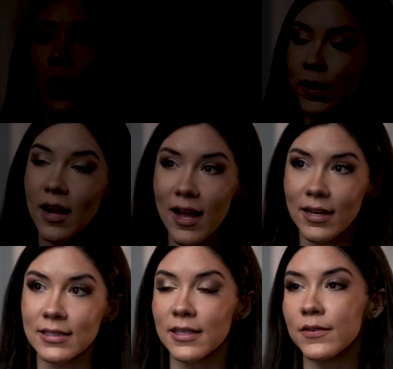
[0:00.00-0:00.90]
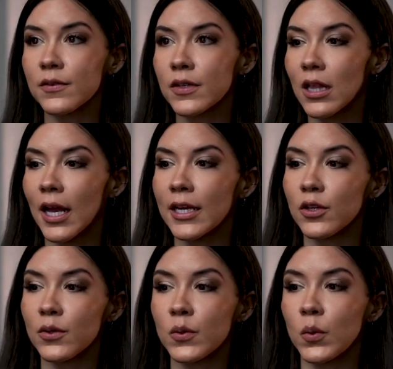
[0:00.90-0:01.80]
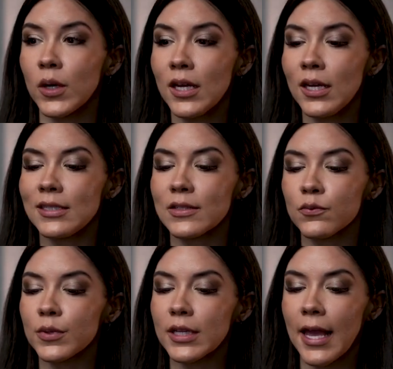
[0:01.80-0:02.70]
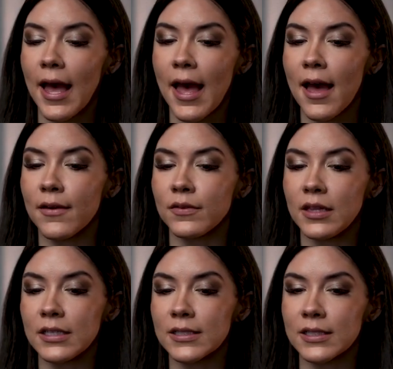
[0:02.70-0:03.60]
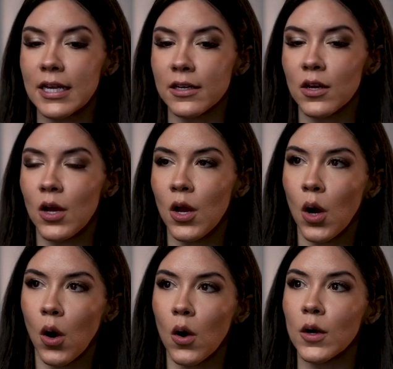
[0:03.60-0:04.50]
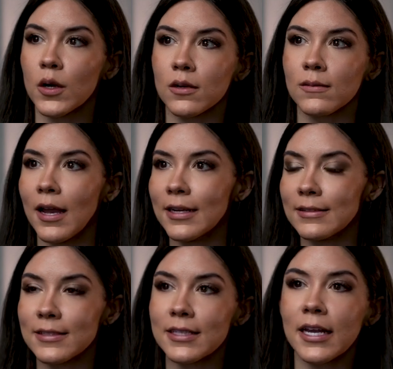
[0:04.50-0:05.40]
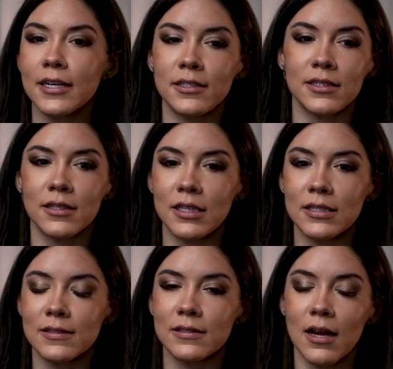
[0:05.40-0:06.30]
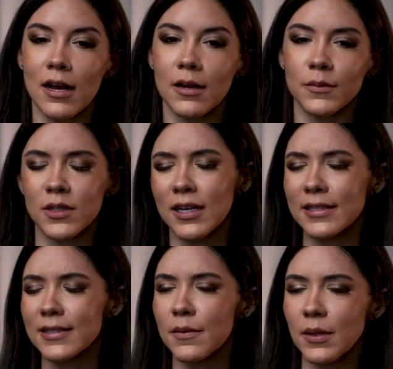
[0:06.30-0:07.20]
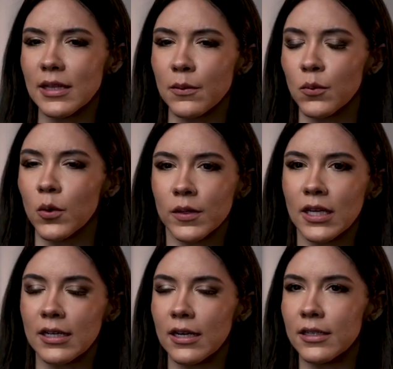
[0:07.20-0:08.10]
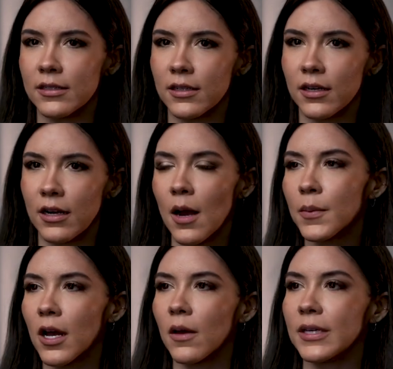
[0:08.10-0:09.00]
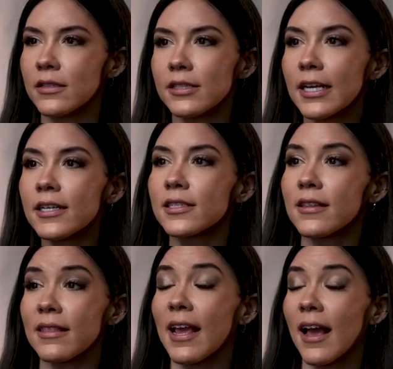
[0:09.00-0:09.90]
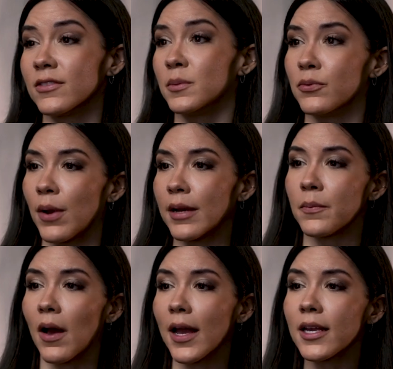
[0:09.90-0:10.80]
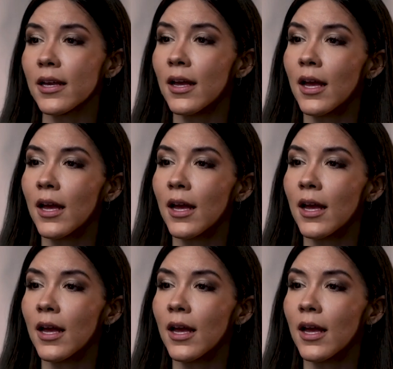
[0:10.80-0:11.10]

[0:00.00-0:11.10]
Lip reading: Whereas if you have a client who doesn't really have this like hard line in the sand, this, and I guess I mean like more with like an upcoming date that they have to be ready by,